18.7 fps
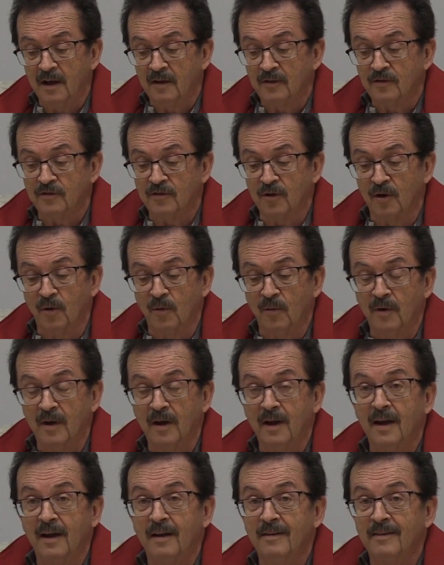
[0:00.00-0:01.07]
So,
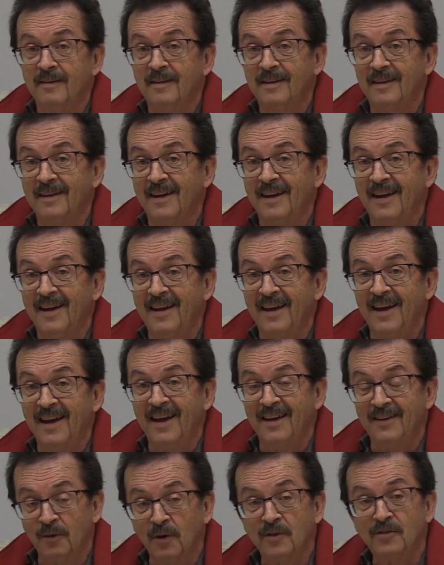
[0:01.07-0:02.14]

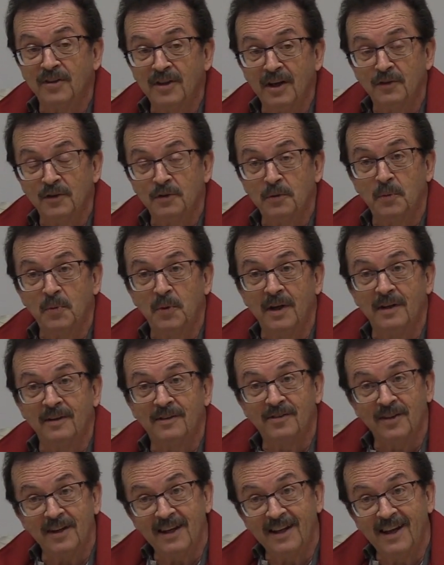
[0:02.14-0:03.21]
and there is a difference between
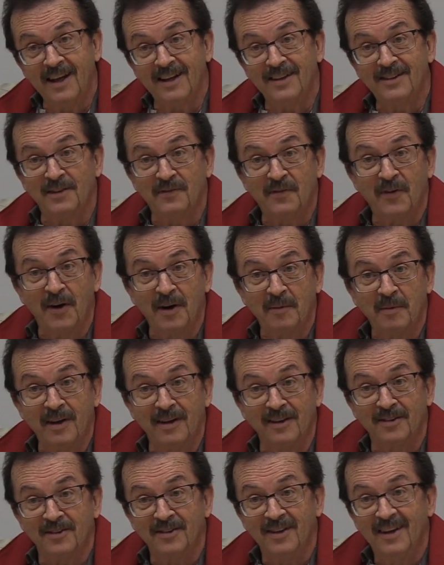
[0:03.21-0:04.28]
city kids and farm
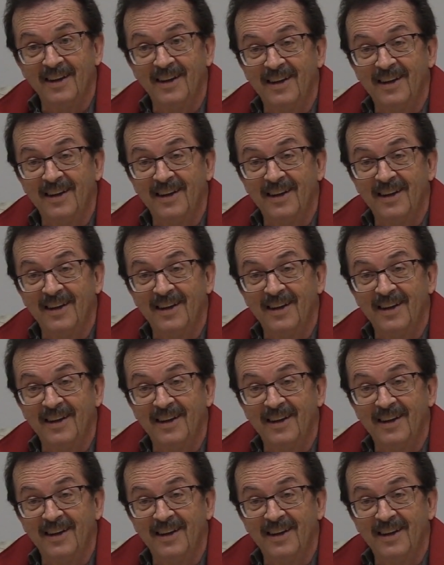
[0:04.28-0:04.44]
kids.